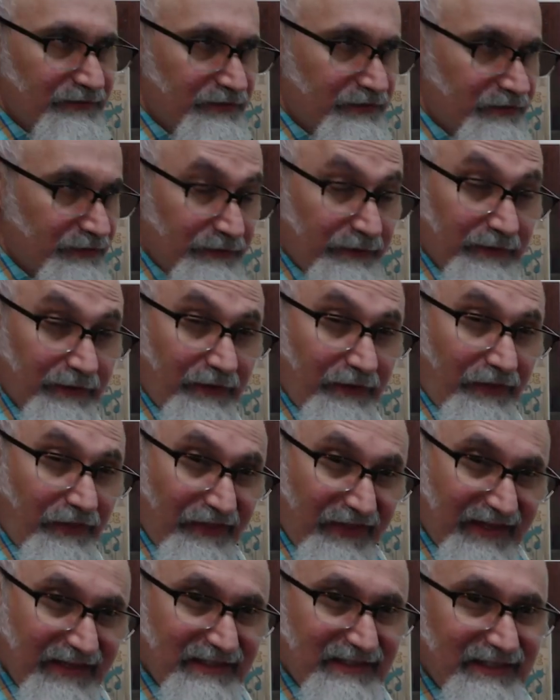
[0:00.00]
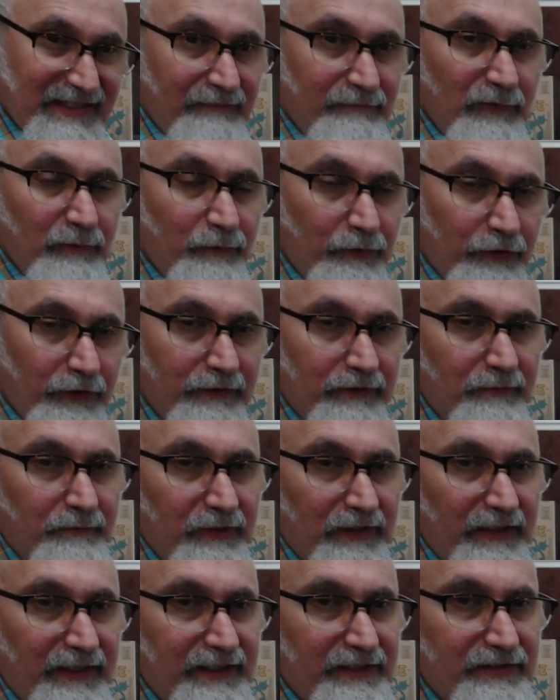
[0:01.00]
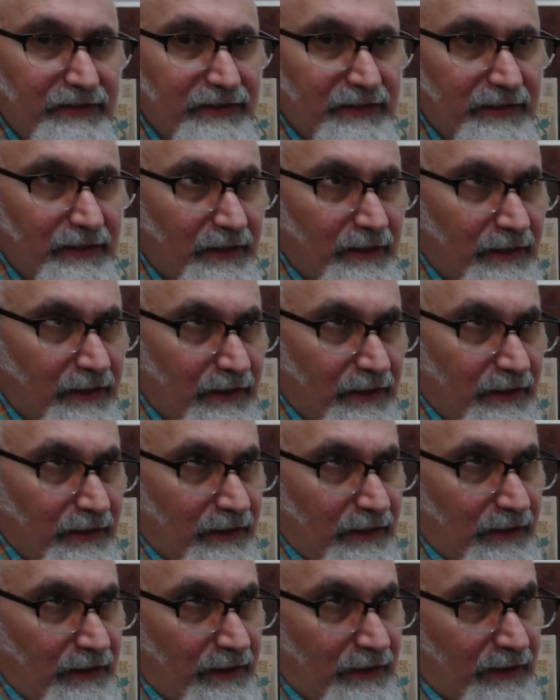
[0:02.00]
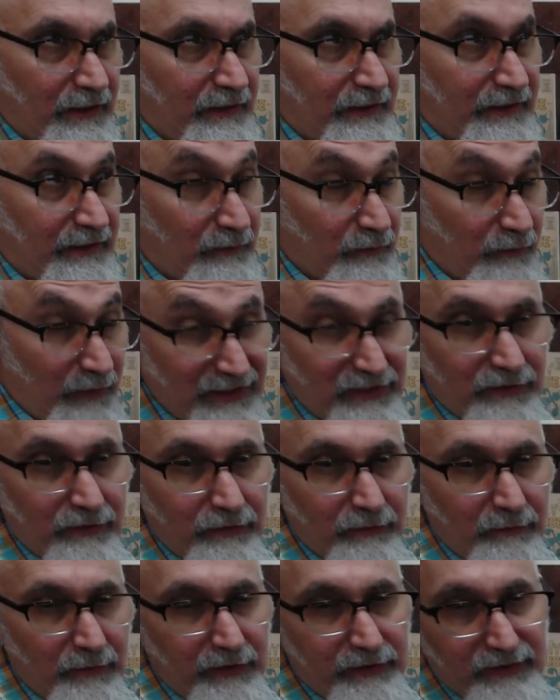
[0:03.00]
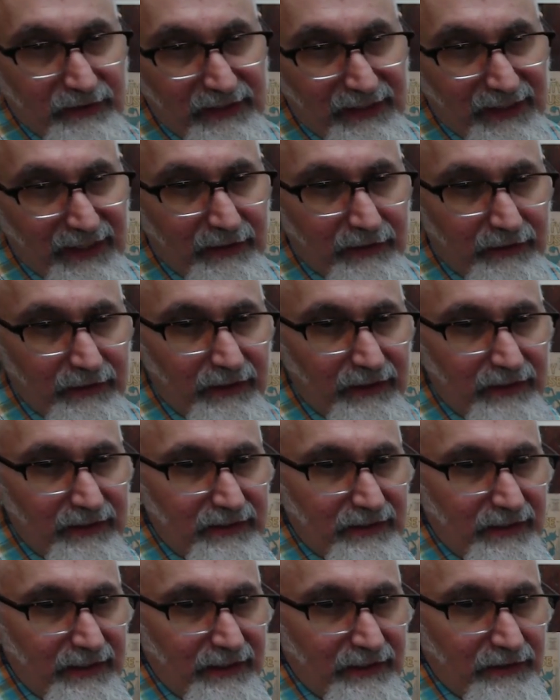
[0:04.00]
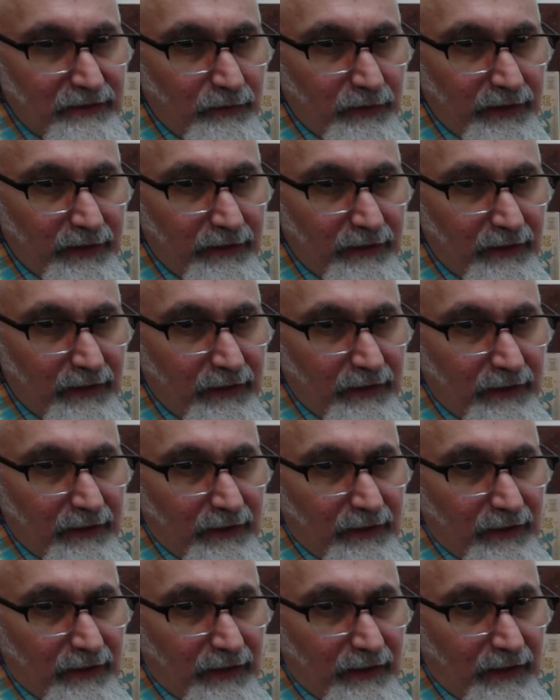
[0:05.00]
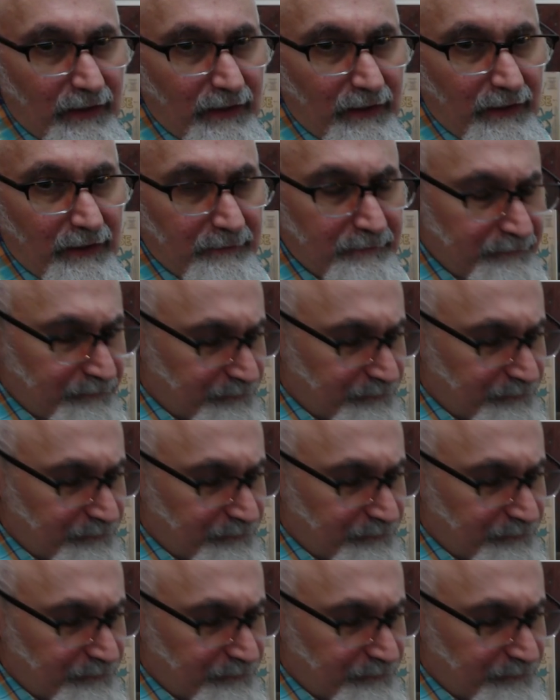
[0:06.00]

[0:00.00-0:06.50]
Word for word: certain things that have been put into place uh, in Western democracy, in Canada, United States, where um,